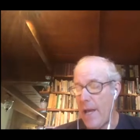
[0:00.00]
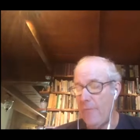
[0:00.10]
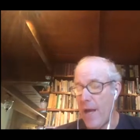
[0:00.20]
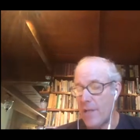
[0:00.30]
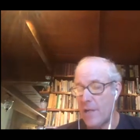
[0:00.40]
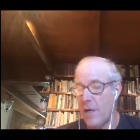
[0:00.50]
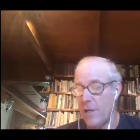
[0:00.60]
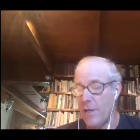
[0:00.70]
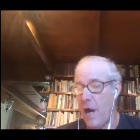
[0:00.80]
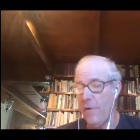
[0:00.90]
and that's
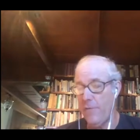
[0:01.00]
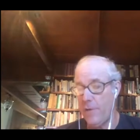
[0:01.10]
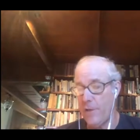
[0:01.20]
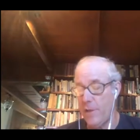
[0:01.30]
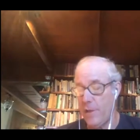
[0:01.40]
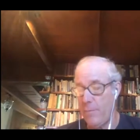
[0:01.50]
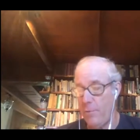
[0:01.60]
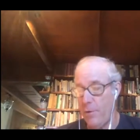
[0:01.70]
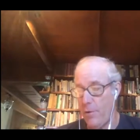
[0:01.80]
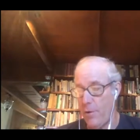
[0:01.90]
our entire fertility
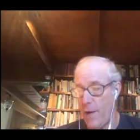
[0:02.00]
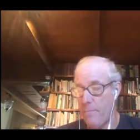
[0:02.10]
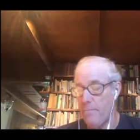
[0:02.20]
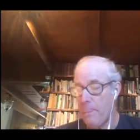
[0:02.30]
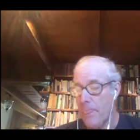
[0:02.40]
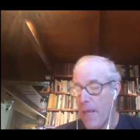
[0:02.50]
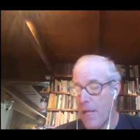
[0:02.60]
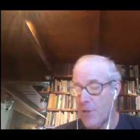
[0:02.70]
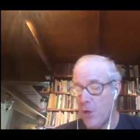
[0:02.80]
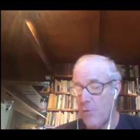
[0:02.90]
program. And
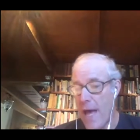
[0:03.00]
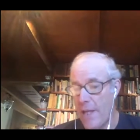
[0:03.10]
so that has